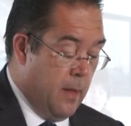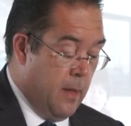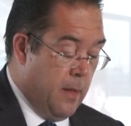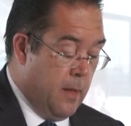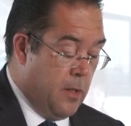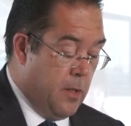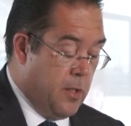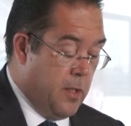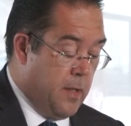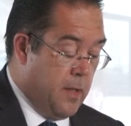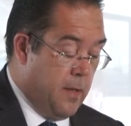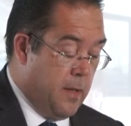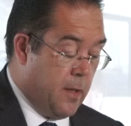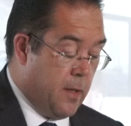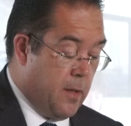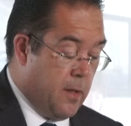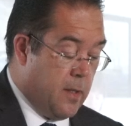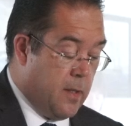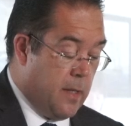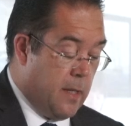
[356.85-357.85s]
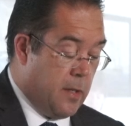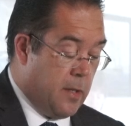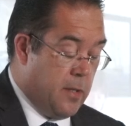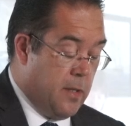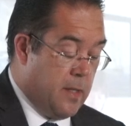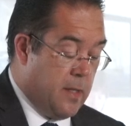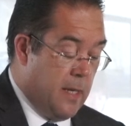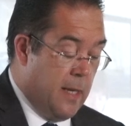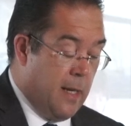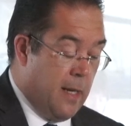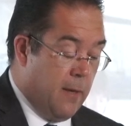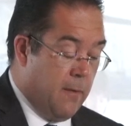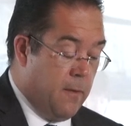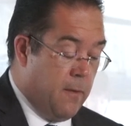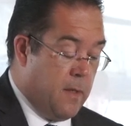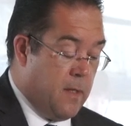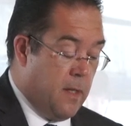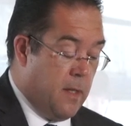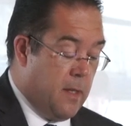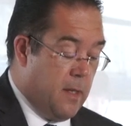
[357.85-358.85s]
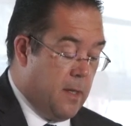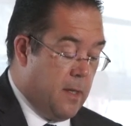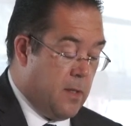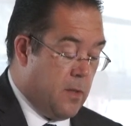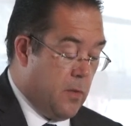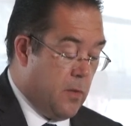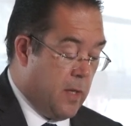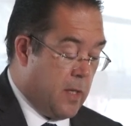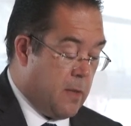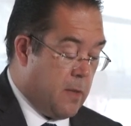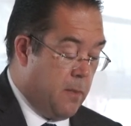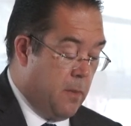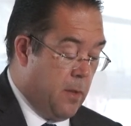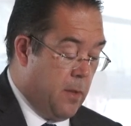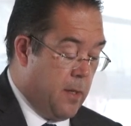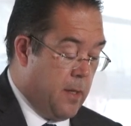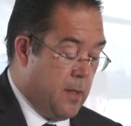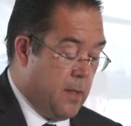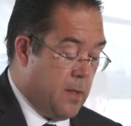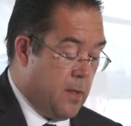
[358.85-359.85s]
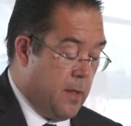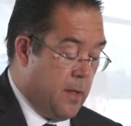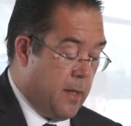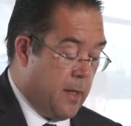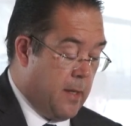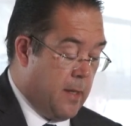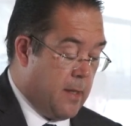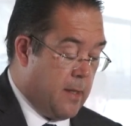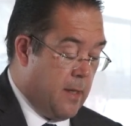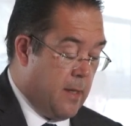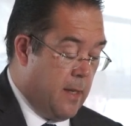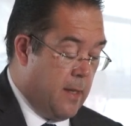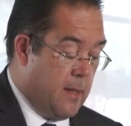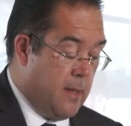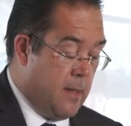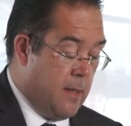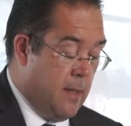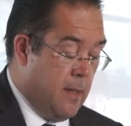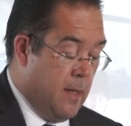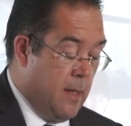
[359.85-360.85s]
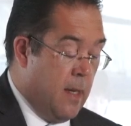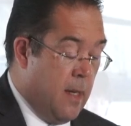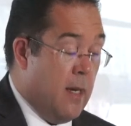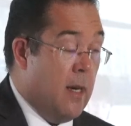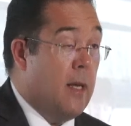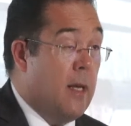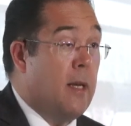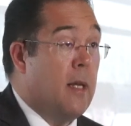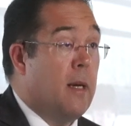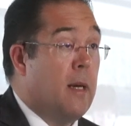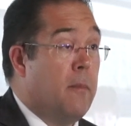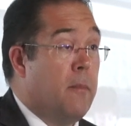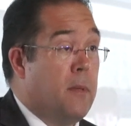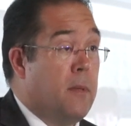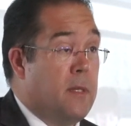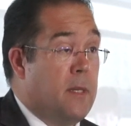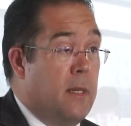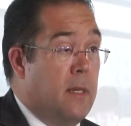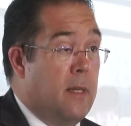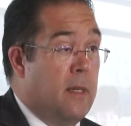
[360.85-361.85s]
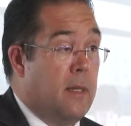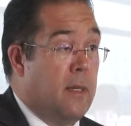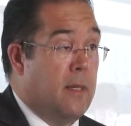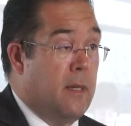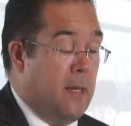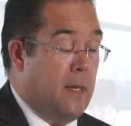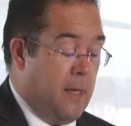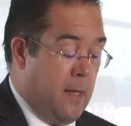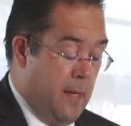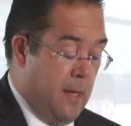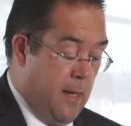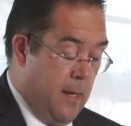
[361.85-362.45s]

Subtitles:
Digital reconstructions allow visitors to explore historical sites in unprecedented detail,